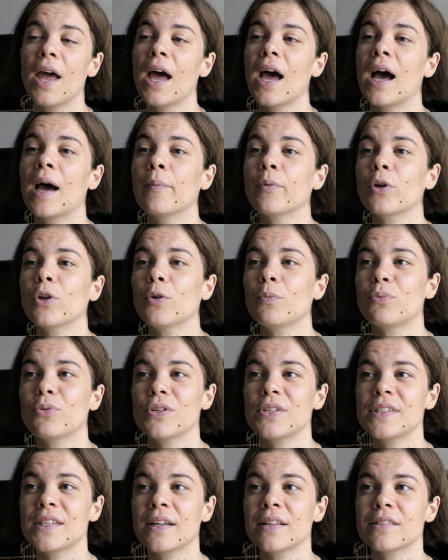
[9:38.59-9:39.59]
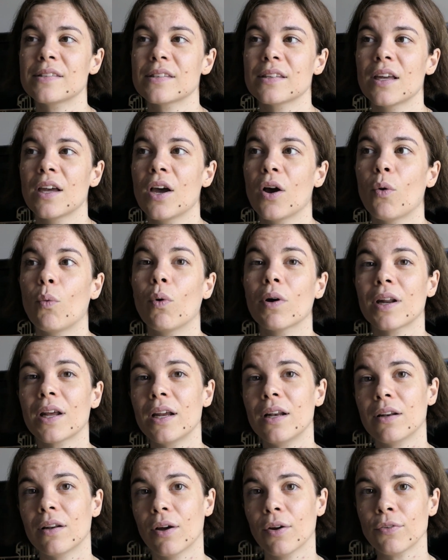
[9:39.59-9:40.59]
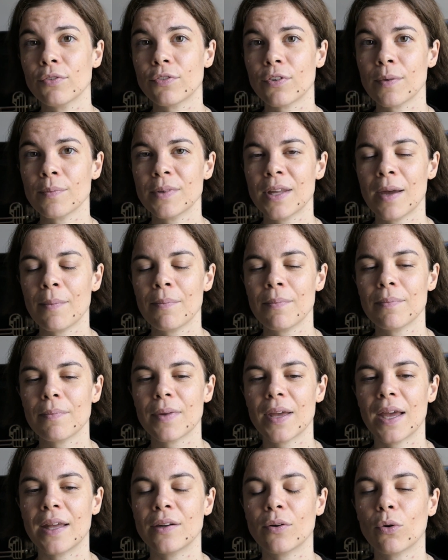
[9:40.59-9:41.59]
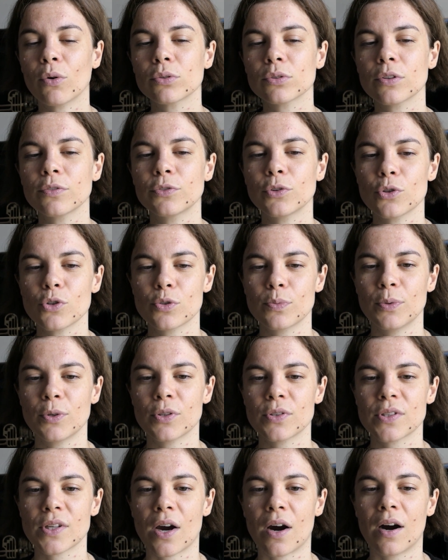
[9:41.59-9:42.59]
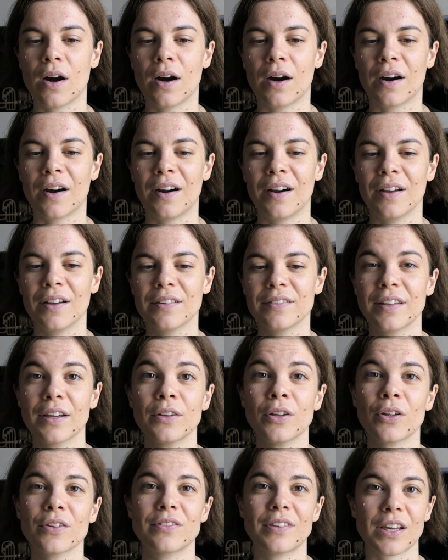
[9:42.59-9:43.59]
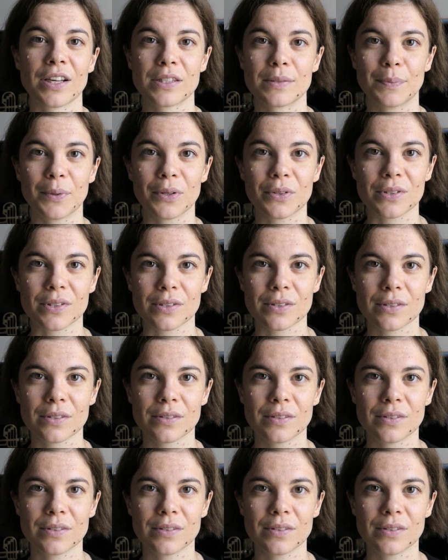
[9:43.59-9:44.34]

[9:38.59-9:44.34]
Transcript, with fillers: I'm going to present what I learned from them. And all of those books are, they're not textbooks.